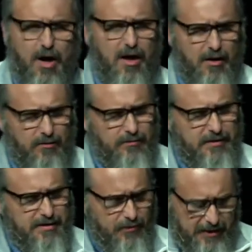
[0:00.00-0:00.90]
tough to
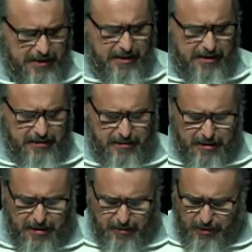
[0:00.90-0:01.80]
swallow. This
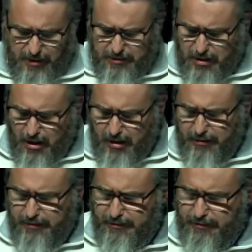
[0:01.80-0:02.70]
really is
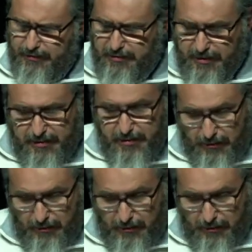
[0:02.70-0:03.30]
because God is,